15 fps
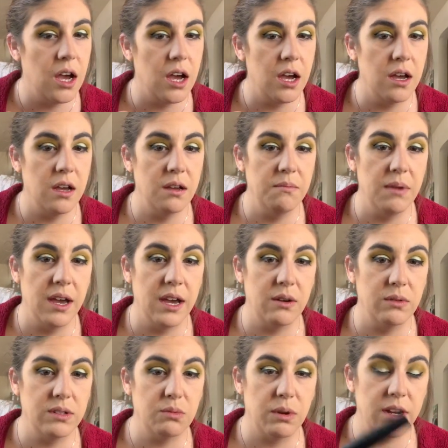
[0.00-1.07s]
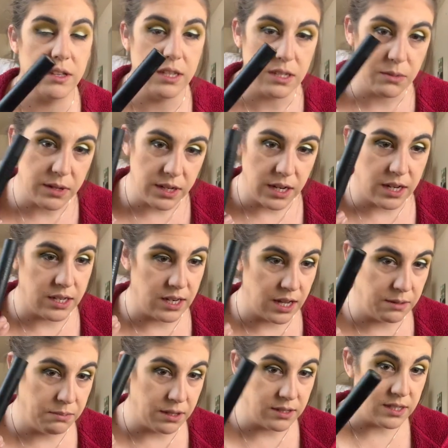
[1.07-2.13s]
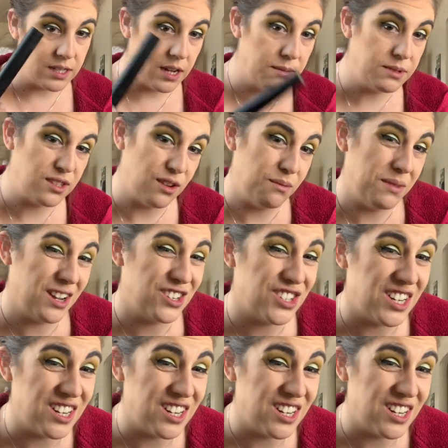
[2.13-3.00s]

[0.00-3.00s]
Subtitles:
I was wearing this one, and I built it up so much,